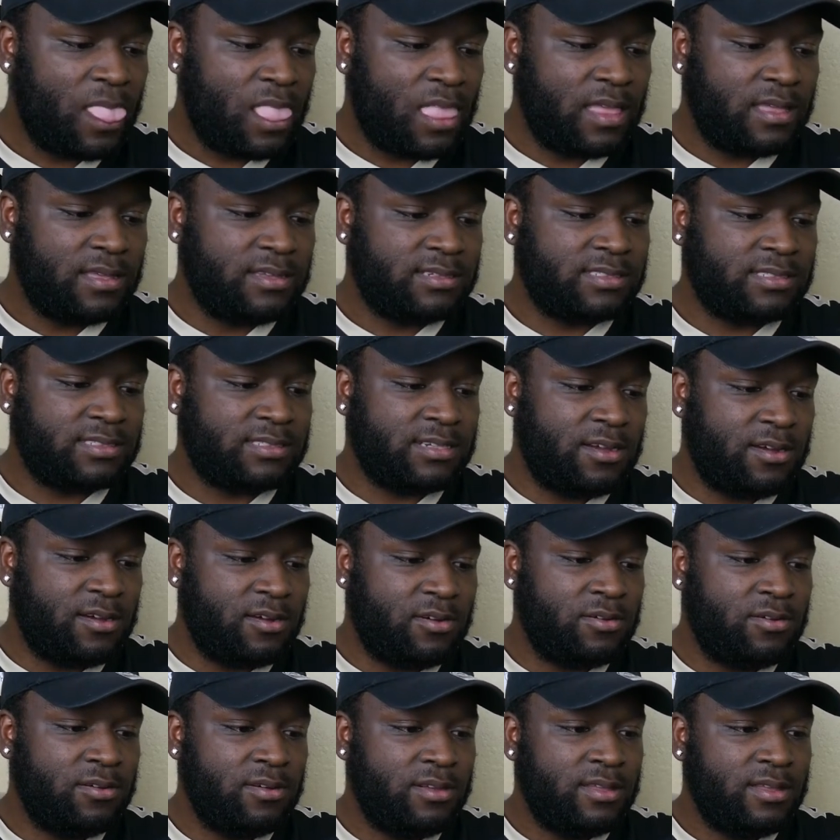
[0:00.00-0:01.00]

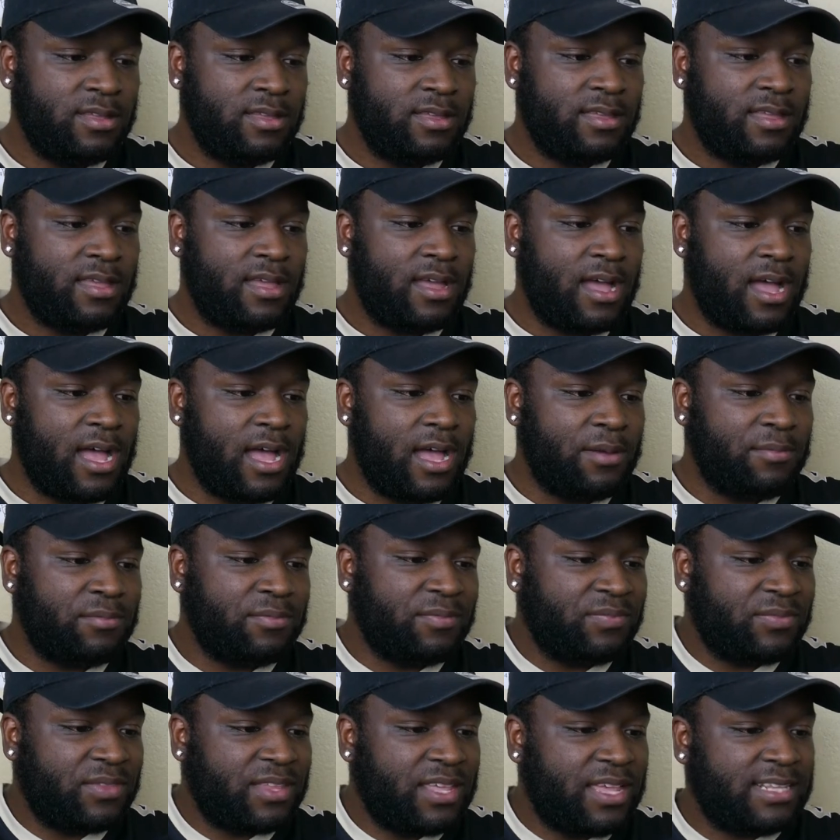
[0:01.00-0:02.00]
So
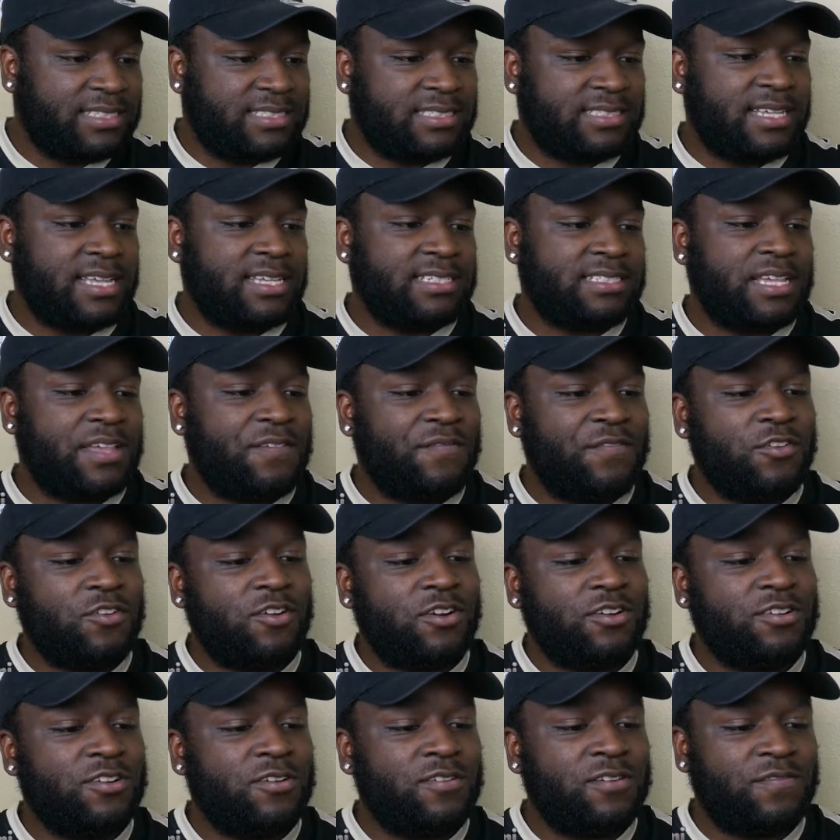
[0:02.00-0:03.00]
um, it says if you
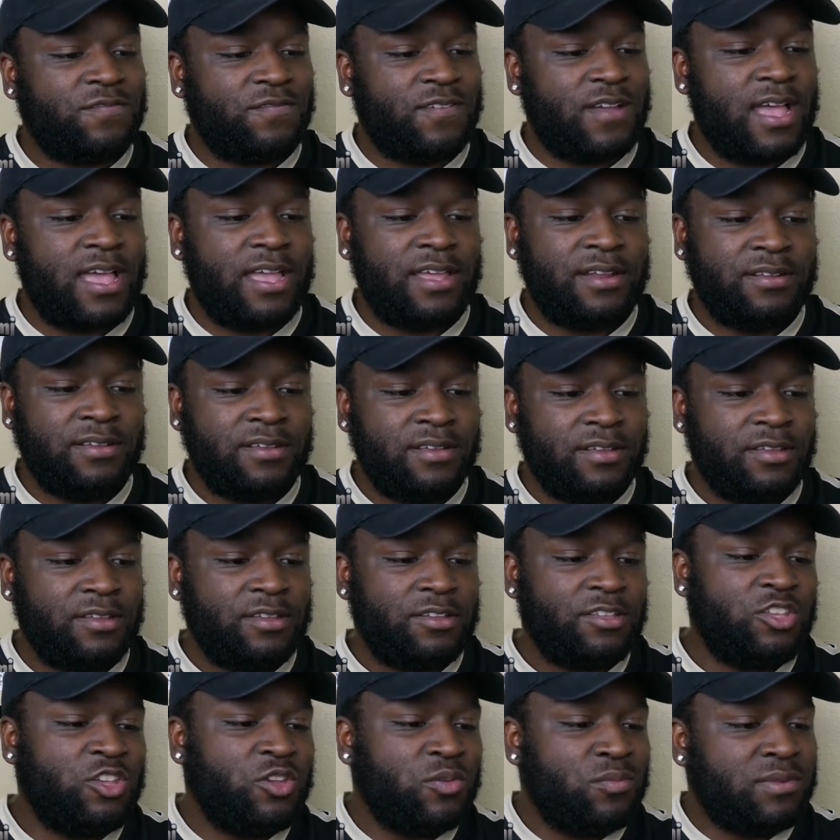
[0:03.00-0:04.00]
are notified
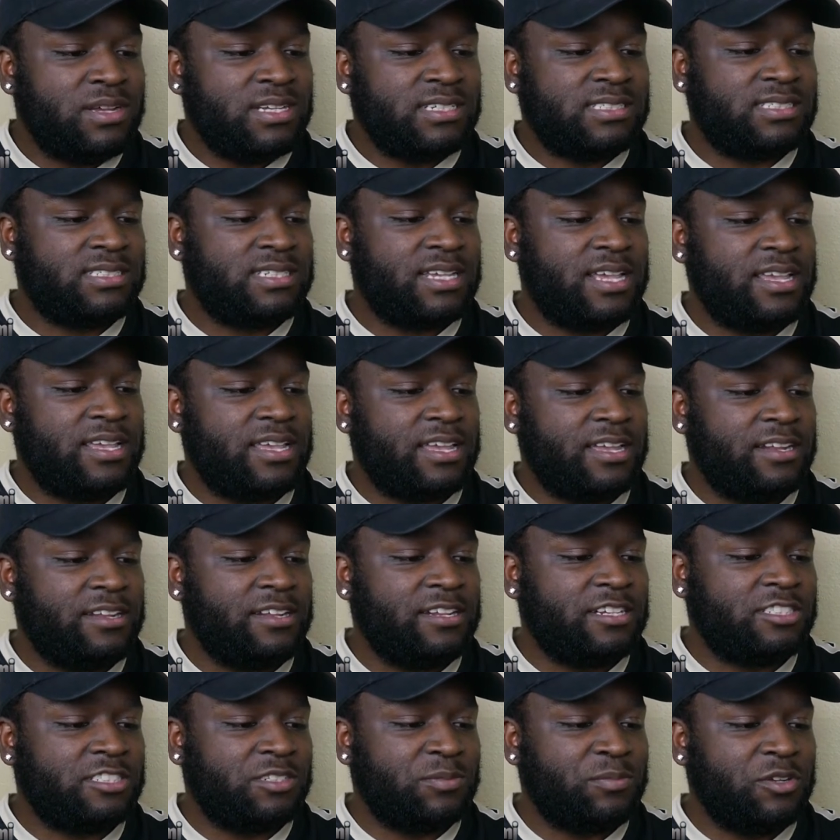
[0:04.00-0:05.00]
you must take a
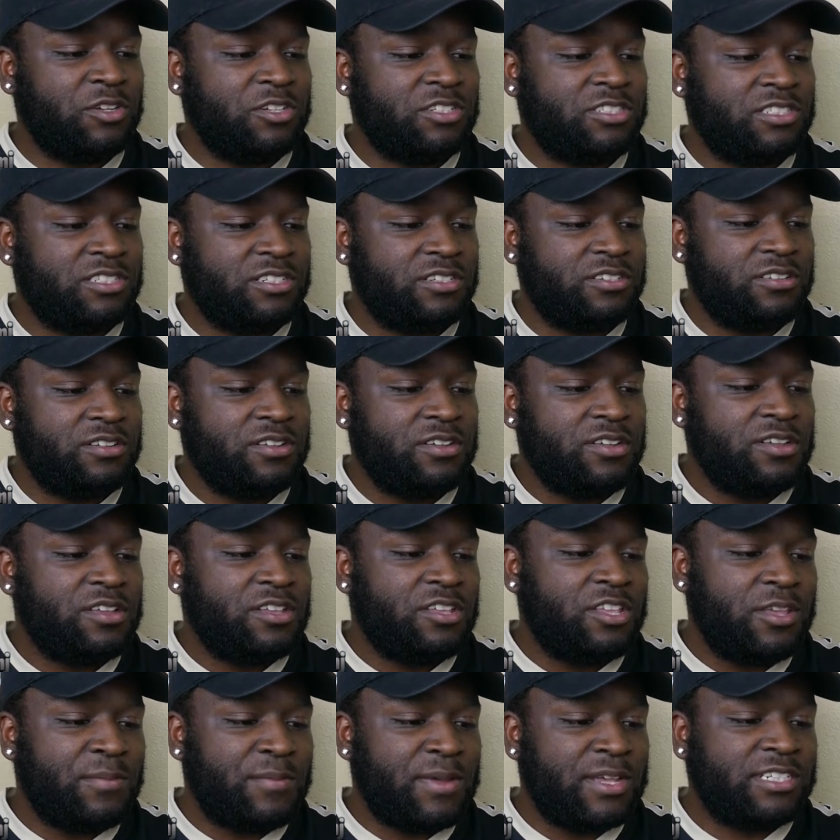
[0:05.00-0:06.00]
distribution.
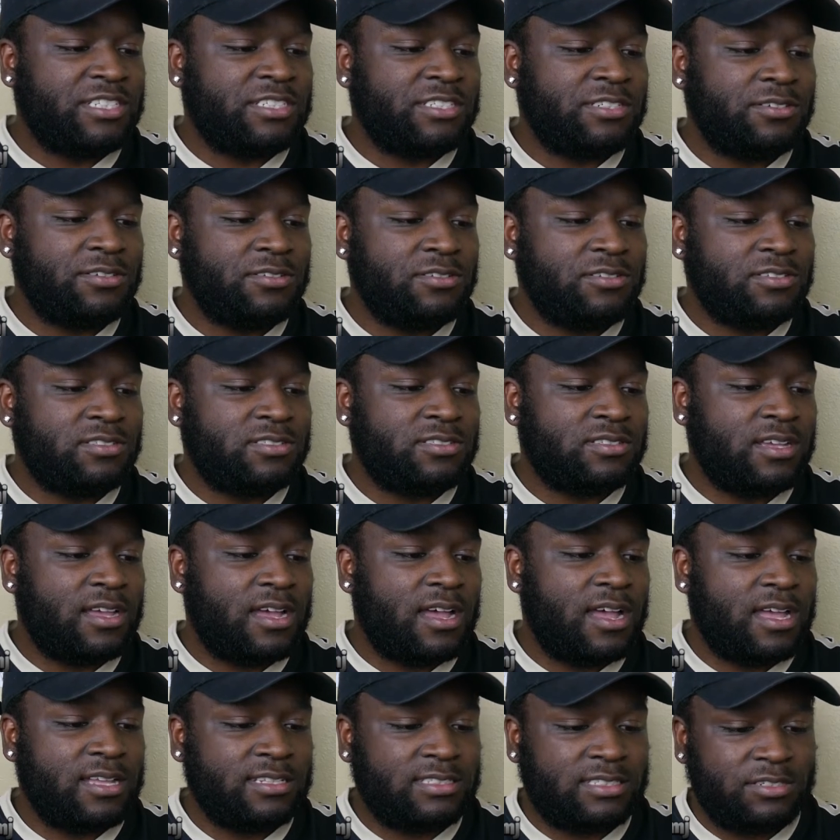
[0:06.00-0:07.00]
You may choose
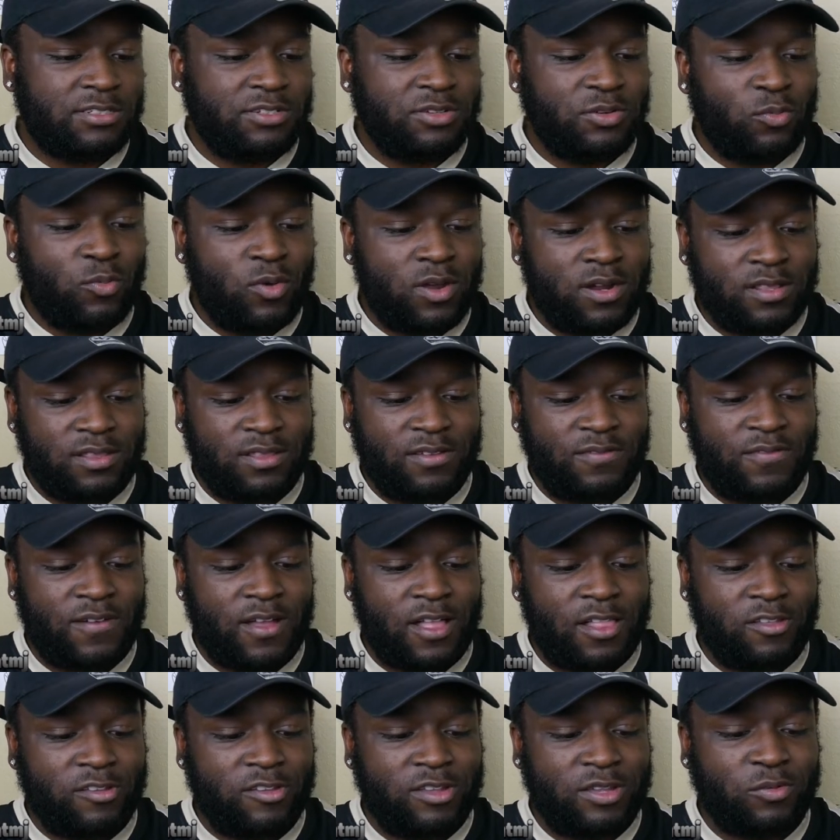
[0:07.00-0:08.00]
uh, to do one of the
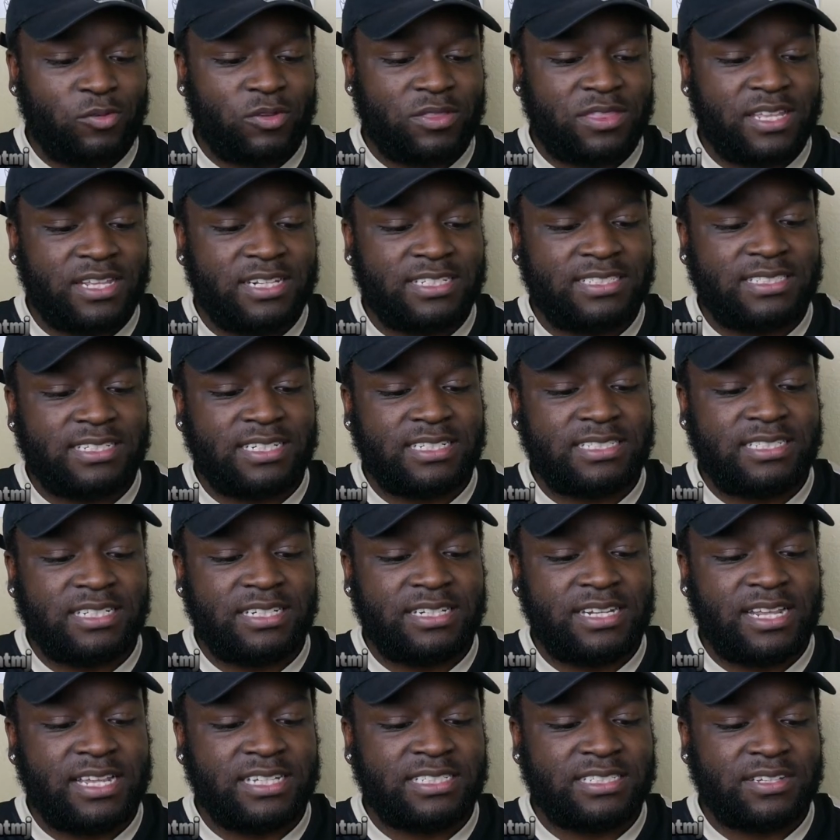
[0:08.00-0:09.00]
following within 60
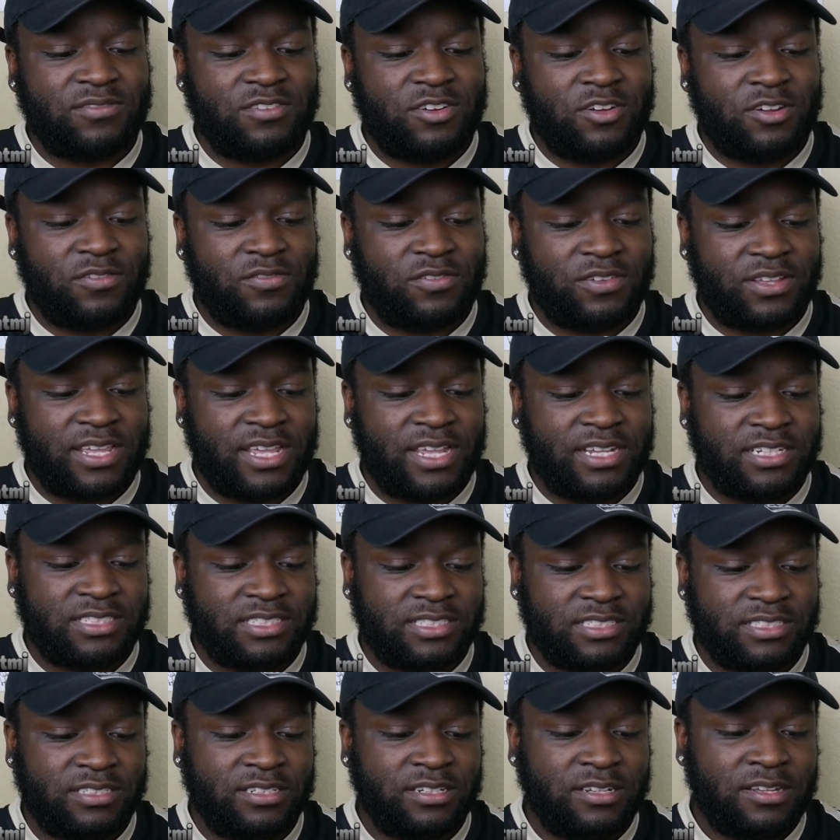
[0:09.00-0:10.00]
days of
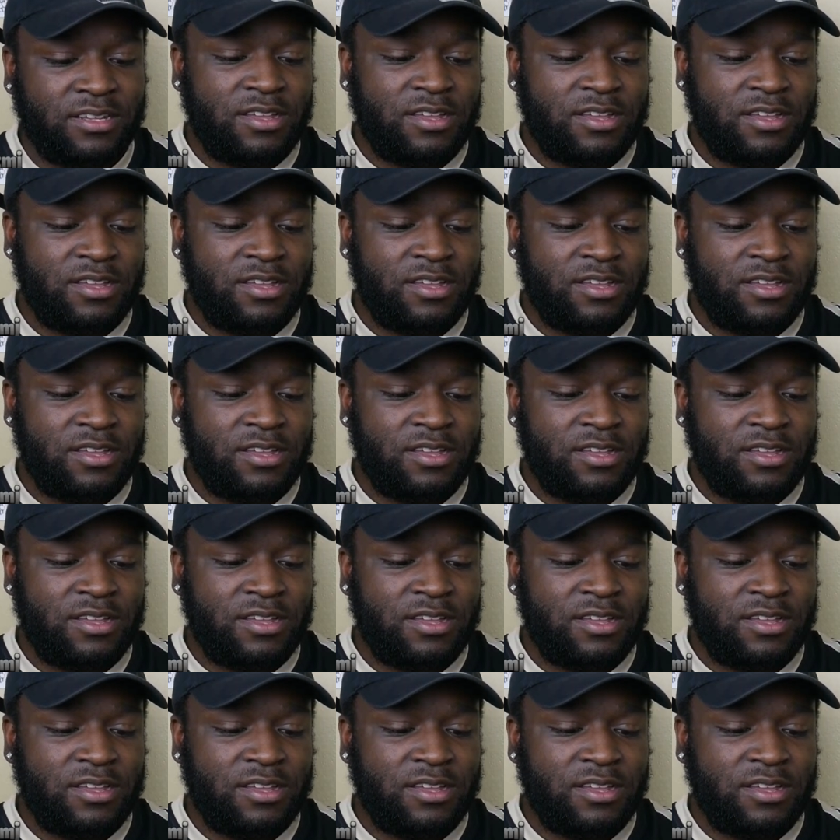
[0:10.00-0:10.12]
notification.